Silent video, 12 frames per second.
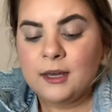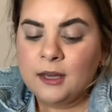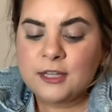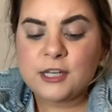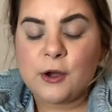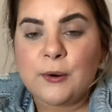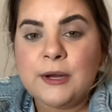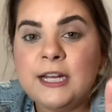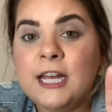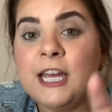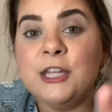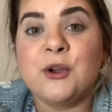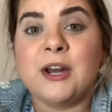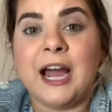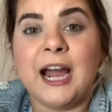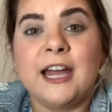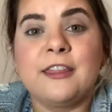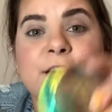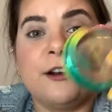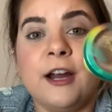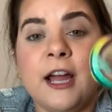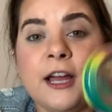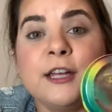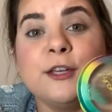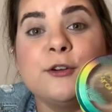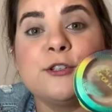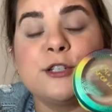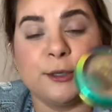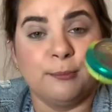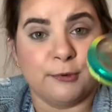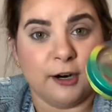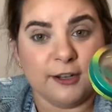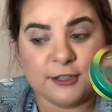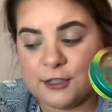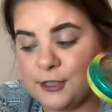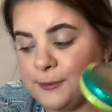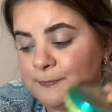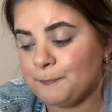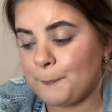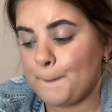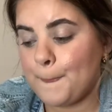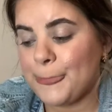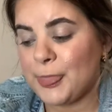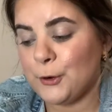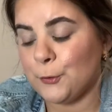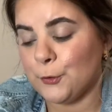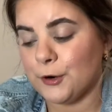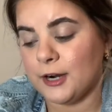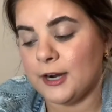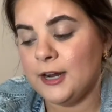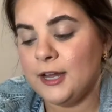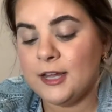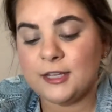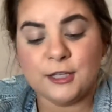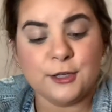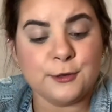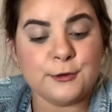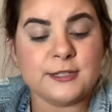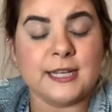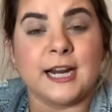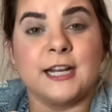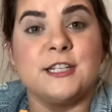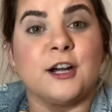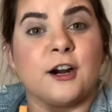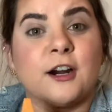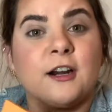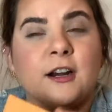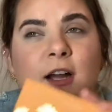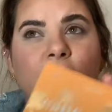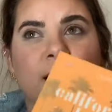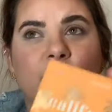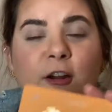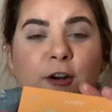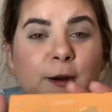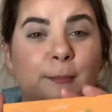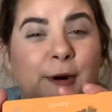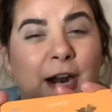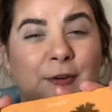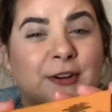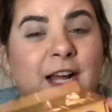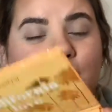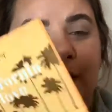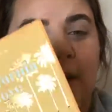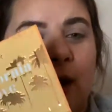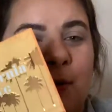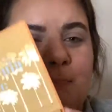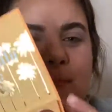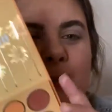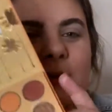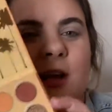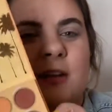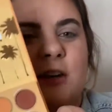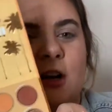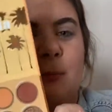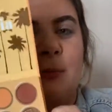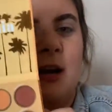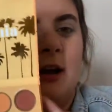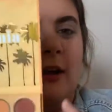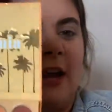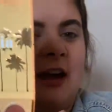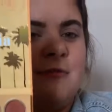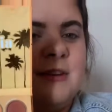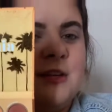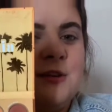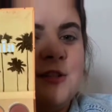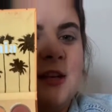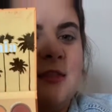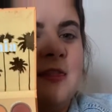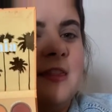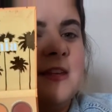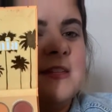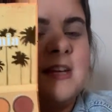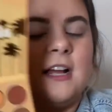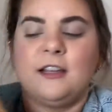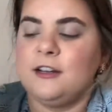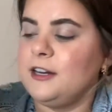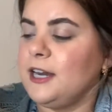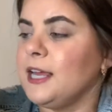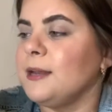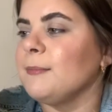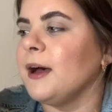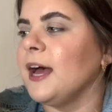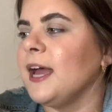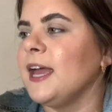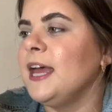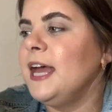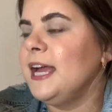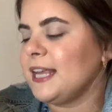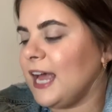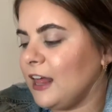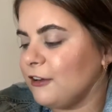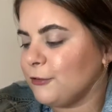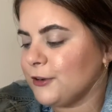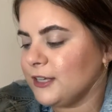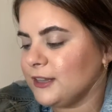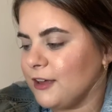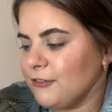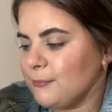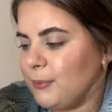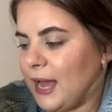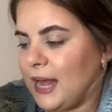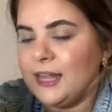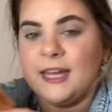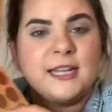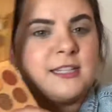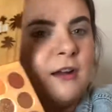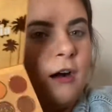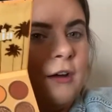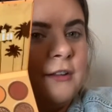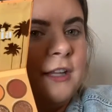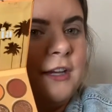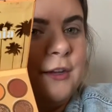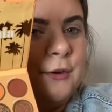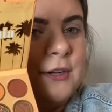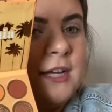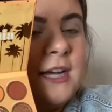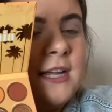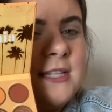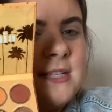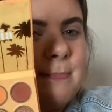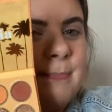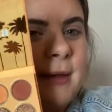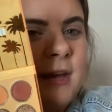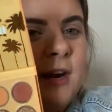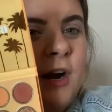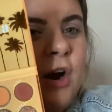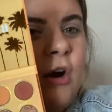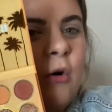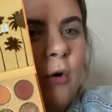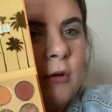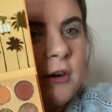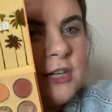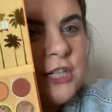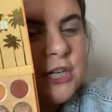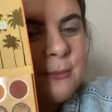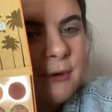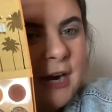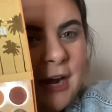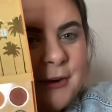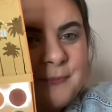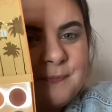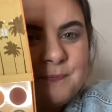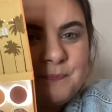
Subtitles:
So you can either use your bronzer or use like a dark or a brown color. Oh, maybe not dark brown. I've been using this color in my California 11 palette. It's called Laguna. It's a bit orangey brown,